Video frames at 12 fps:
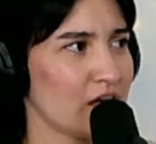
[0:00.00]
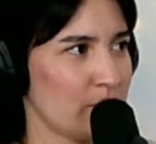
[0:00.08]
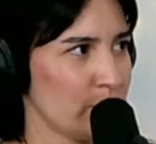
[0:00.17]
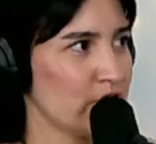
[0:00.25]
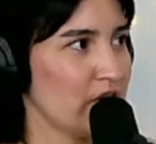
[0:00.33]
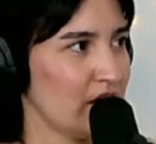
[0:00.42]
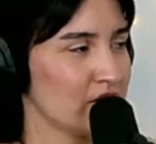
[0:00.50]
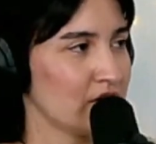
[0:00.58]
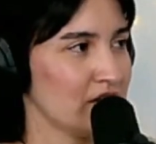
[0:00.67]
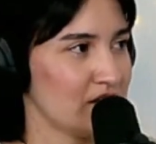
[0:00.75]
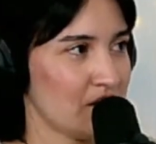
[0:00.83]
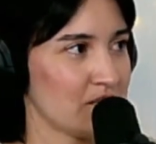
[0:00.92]
Like, were you in high
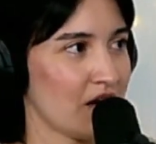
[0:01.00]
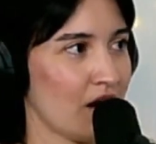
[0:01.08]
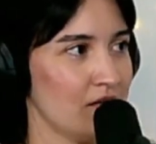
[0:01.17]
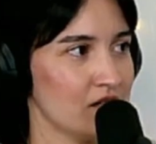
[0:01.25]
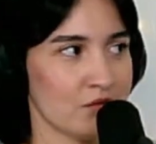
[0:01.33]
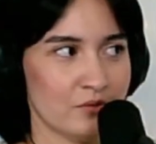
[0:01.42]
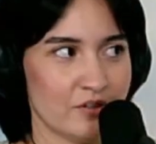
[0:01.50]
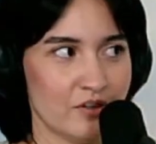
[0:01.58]
school at the same time as him or no?